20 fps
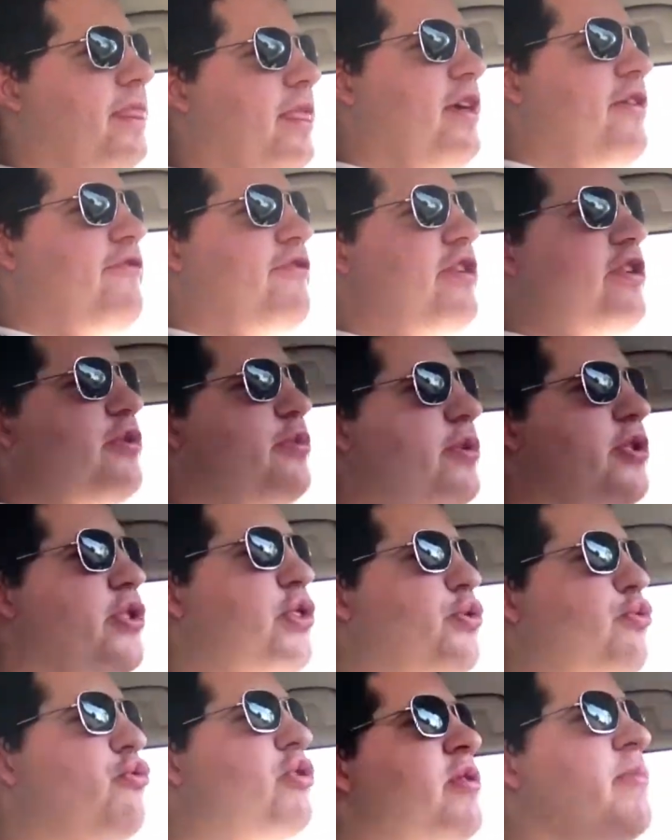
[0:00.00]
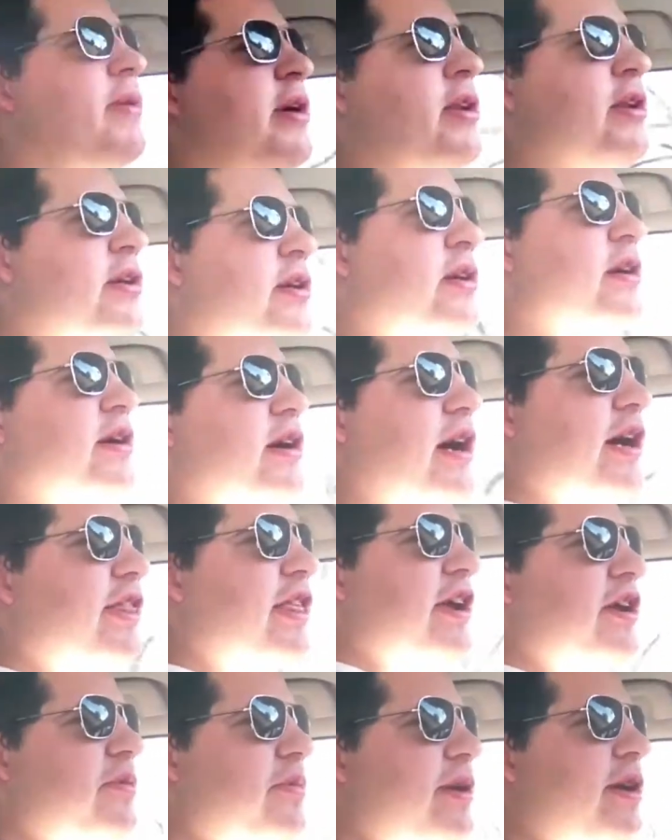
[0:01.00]
If this was 3 mana, I
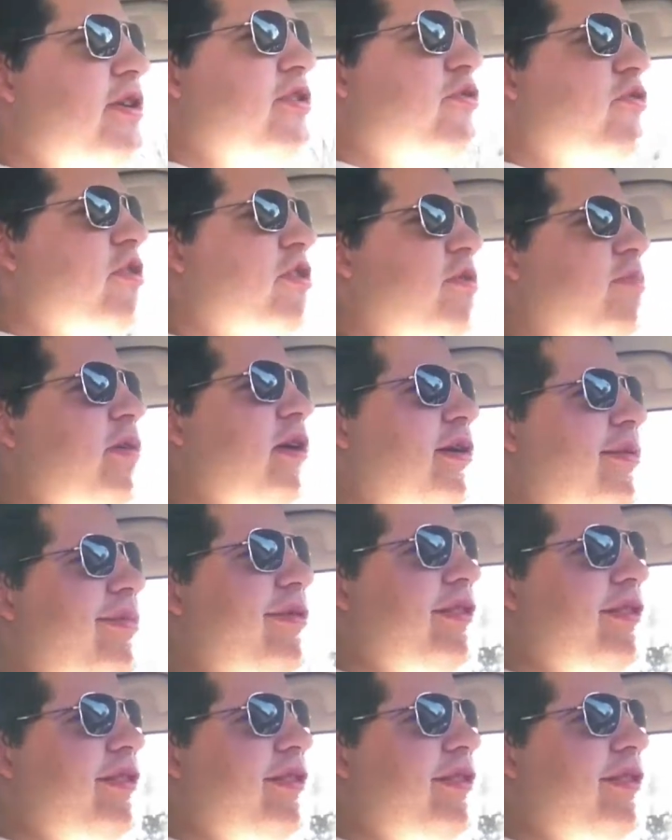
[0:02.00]
think it'd be constructed playable in